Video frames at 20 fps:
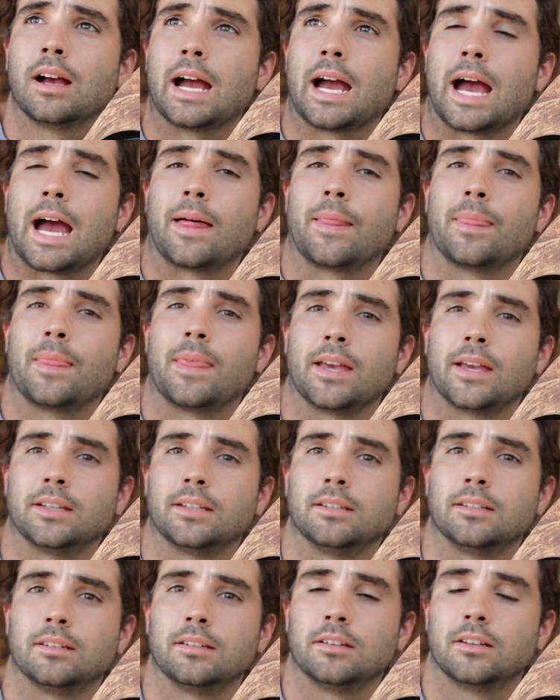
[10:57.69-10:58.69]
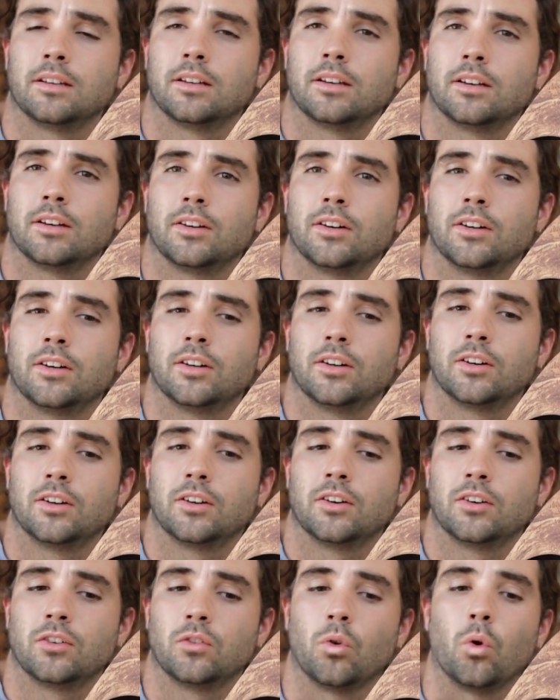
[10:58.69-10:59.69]
and then,
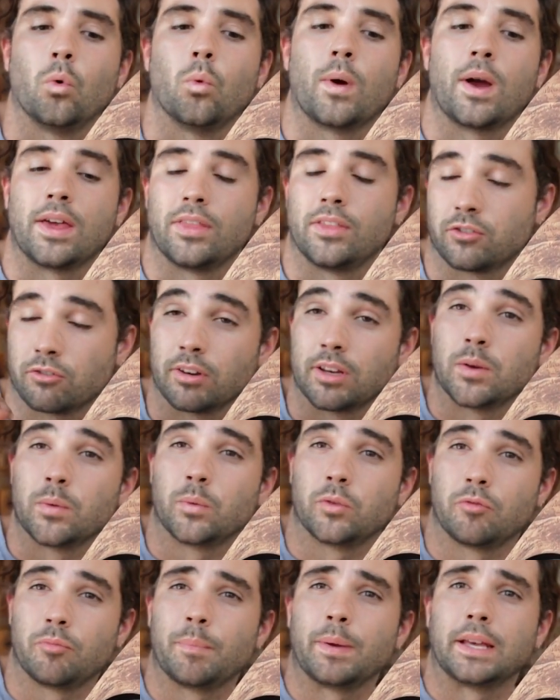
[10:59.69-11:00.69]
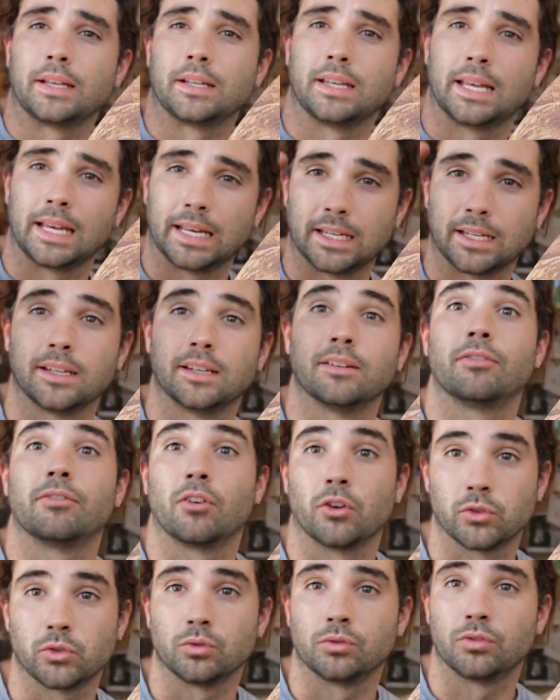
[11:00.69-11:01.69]
or where the tree would have been in the
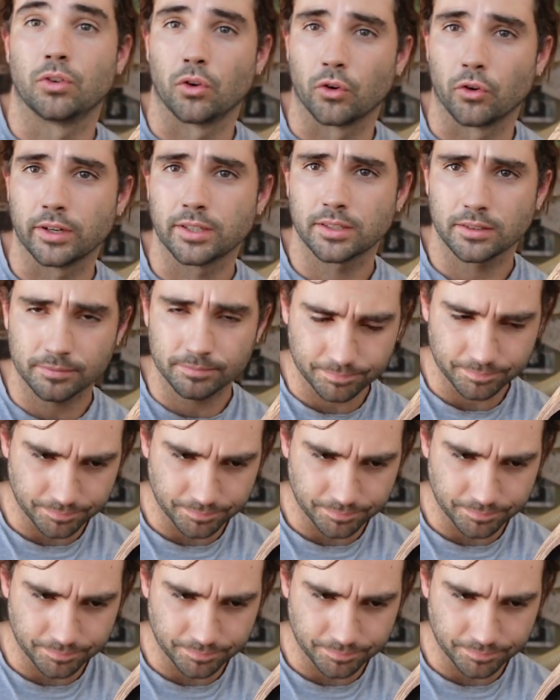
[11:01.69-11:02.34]
fossil forest.